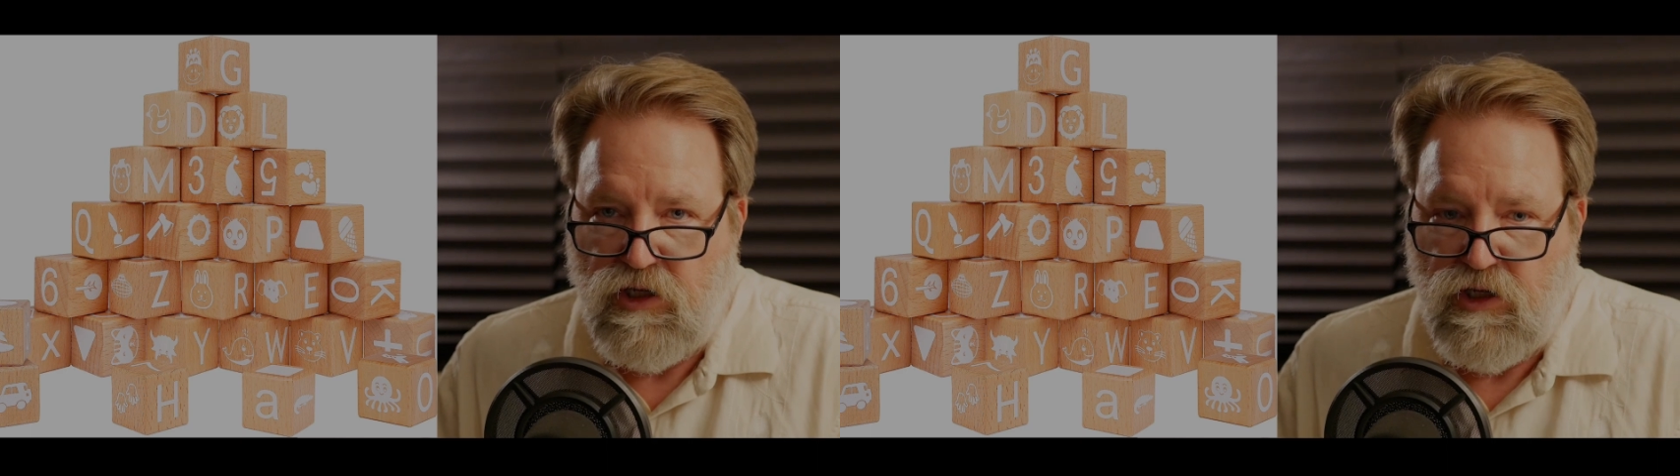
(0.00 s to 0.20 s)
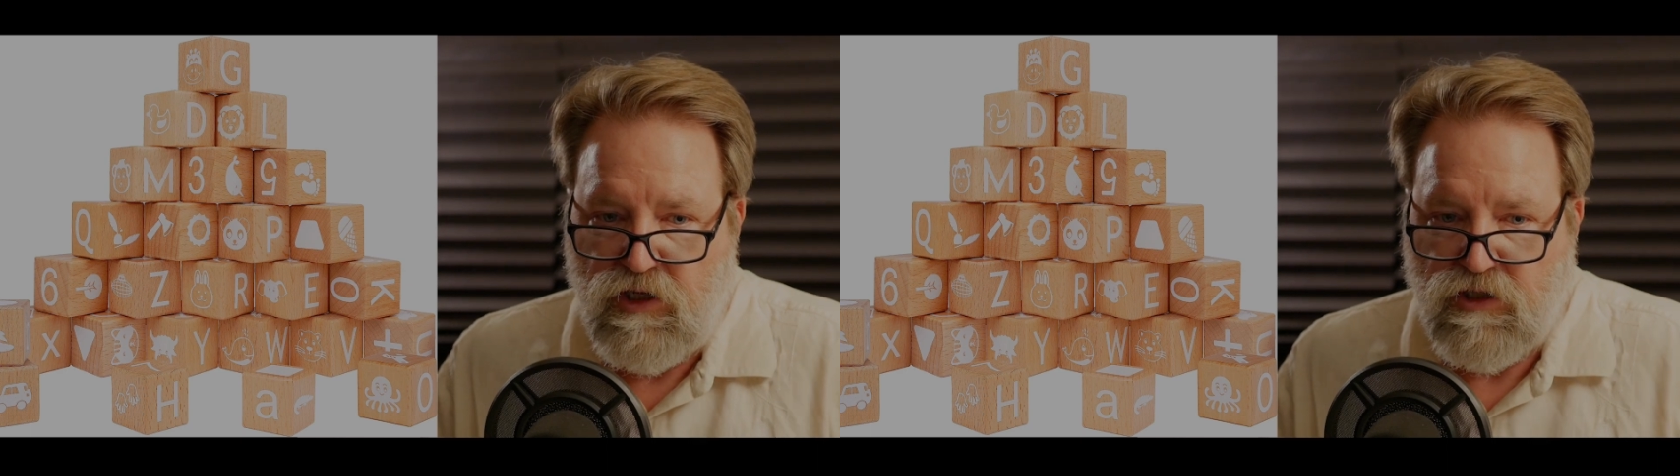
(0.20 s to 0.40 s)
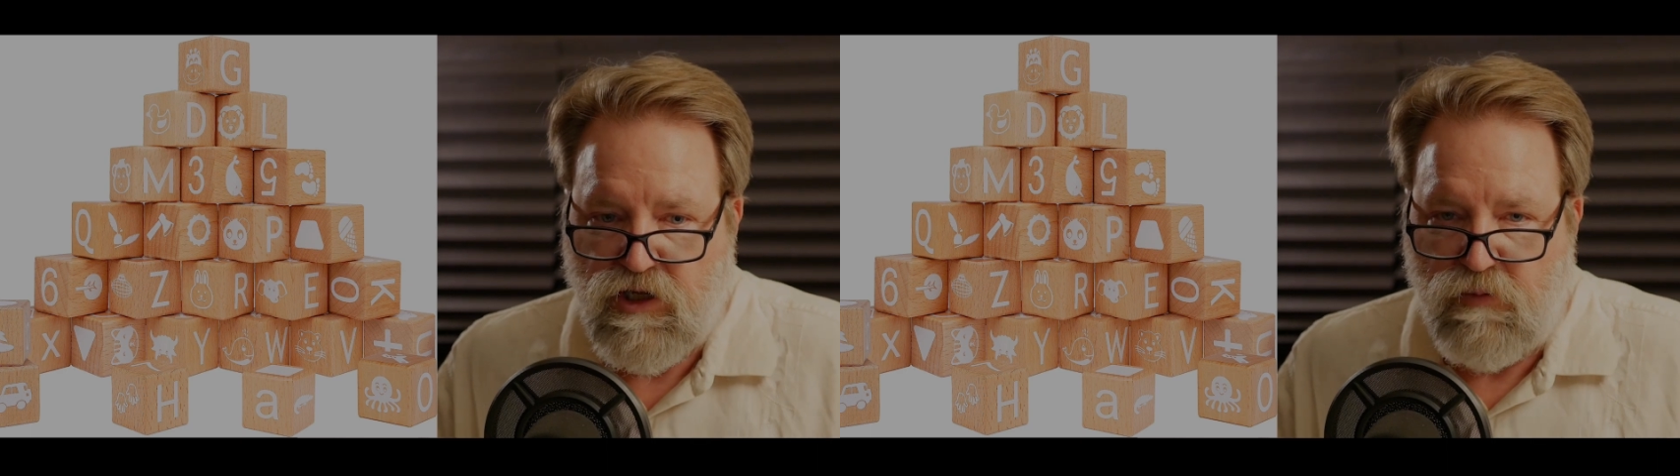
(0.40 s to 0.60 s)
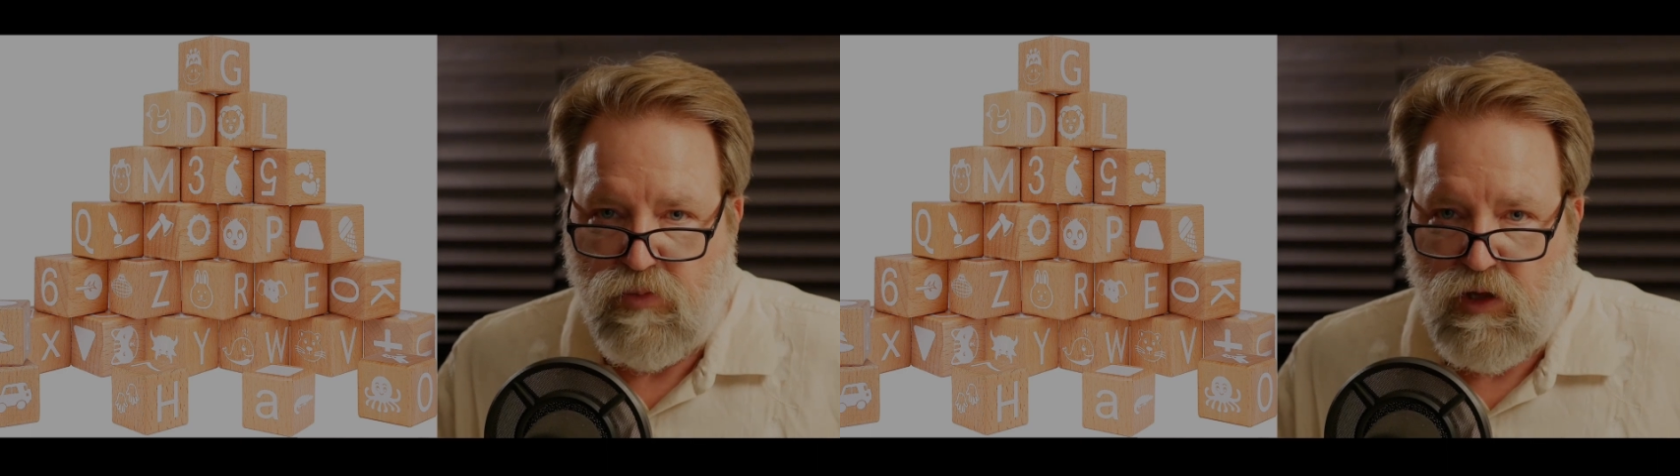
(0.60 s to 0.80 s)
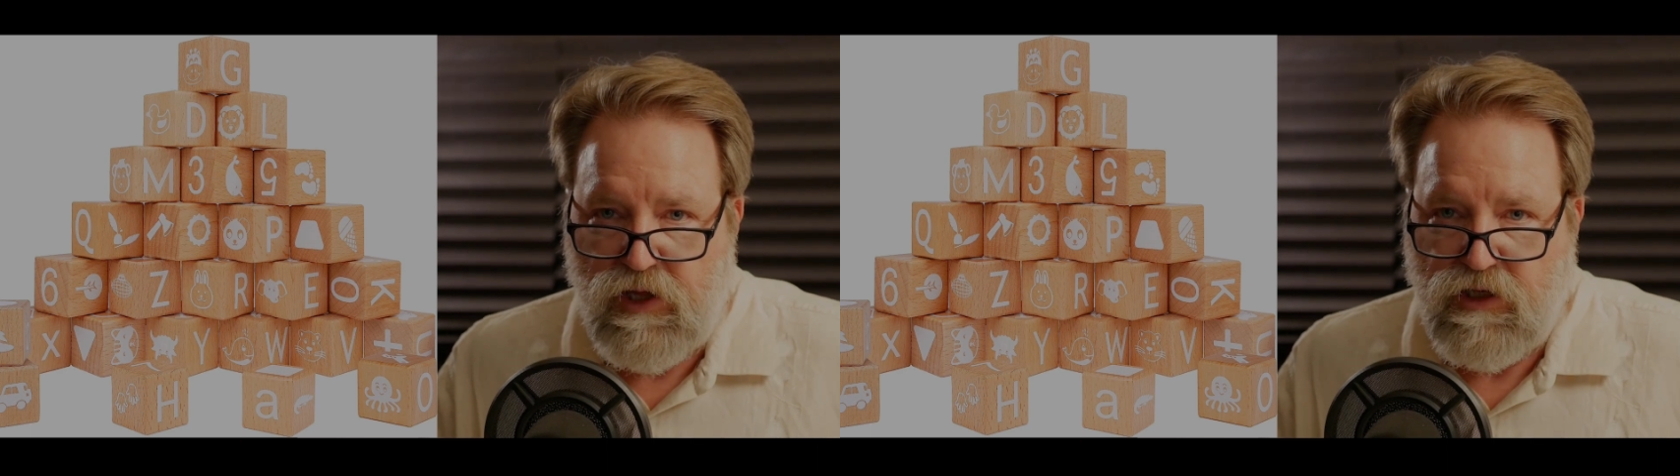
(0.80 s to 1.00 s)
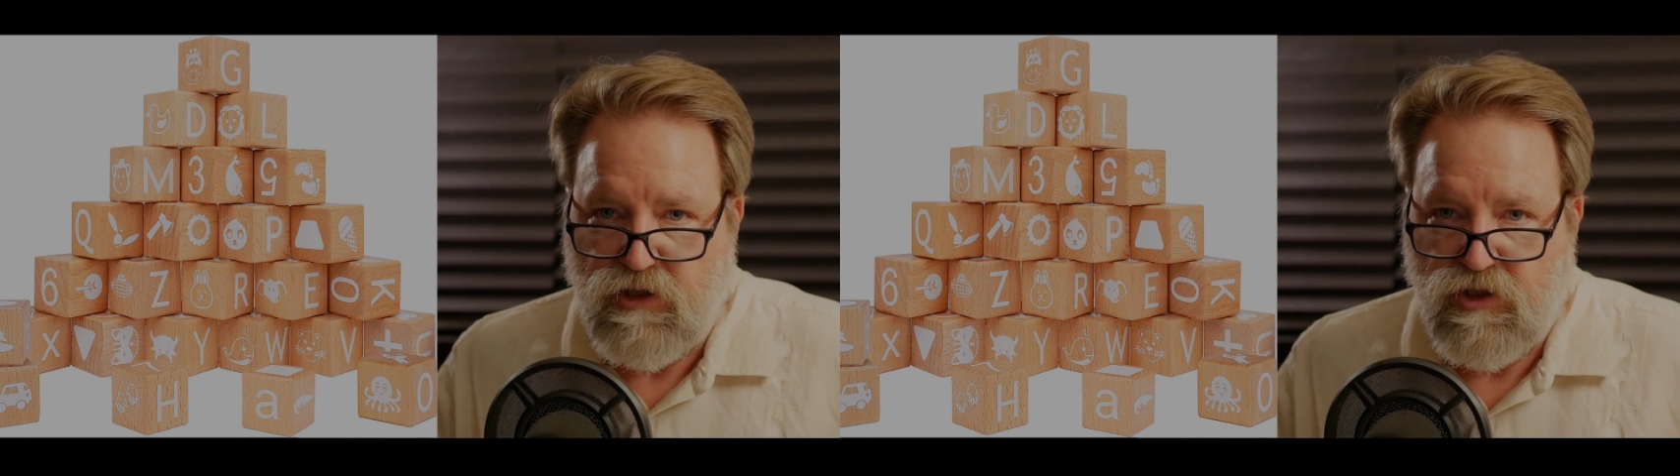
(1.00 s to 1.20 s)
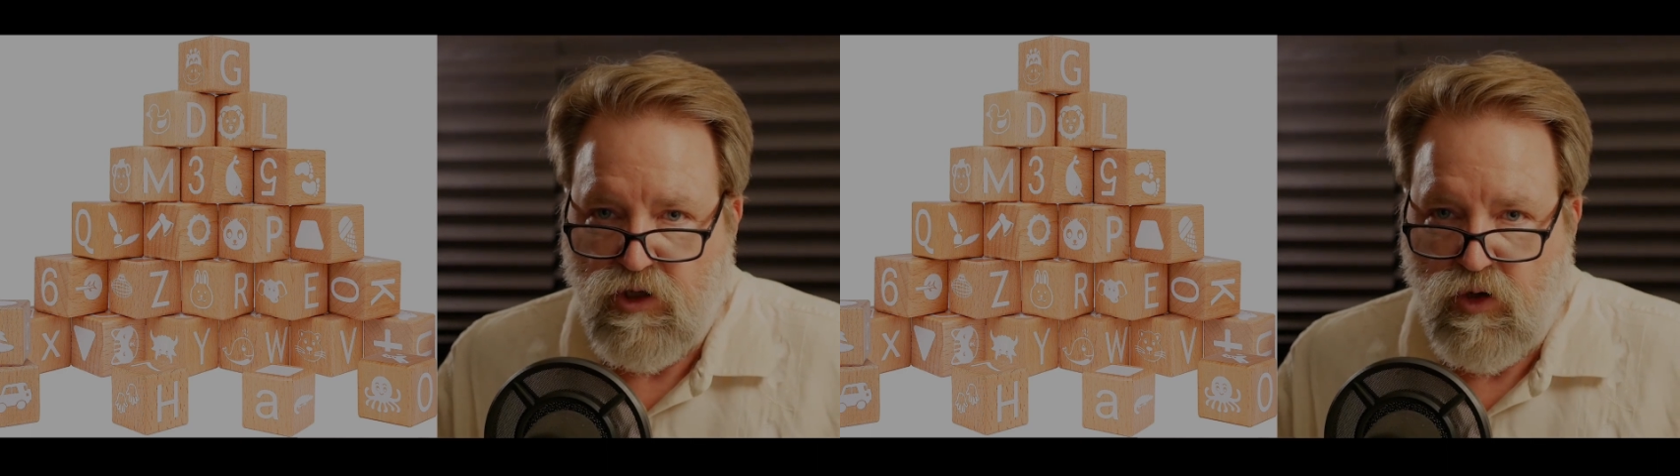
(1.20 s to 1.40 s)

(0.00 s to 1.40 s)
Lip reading: is a place